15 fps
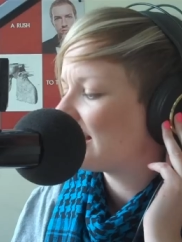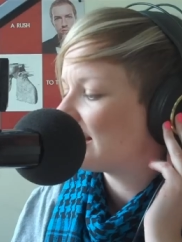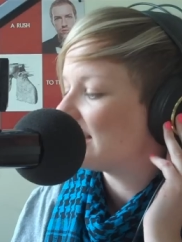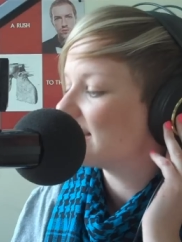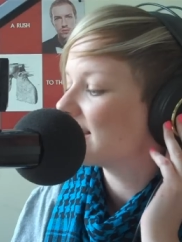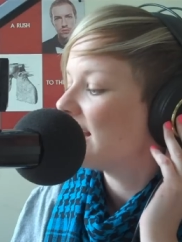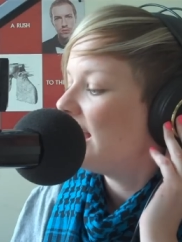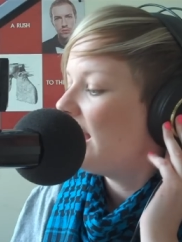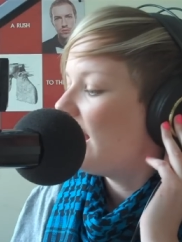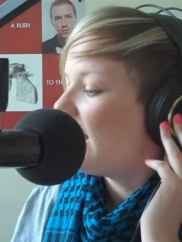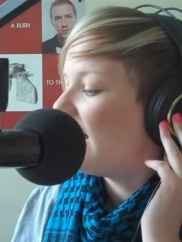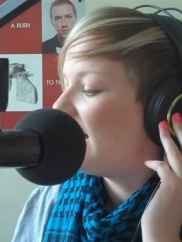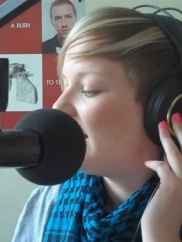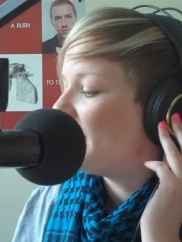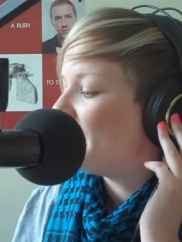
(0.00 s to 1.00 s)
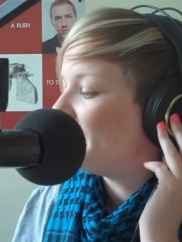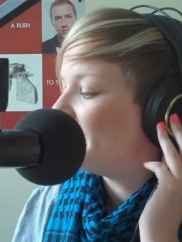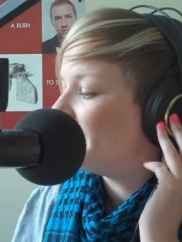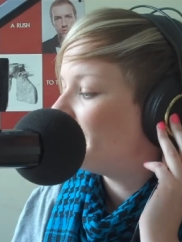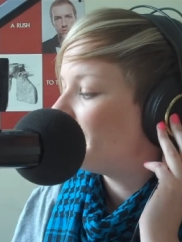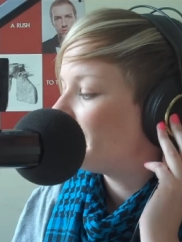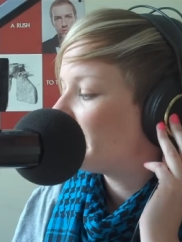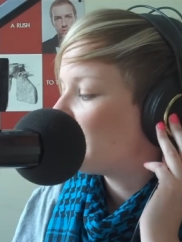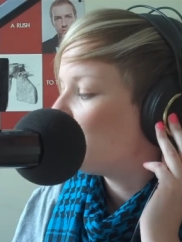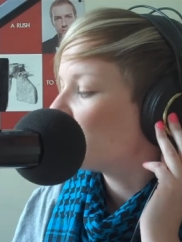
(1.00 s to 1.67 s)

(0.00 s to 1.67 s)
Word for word: like this. Um,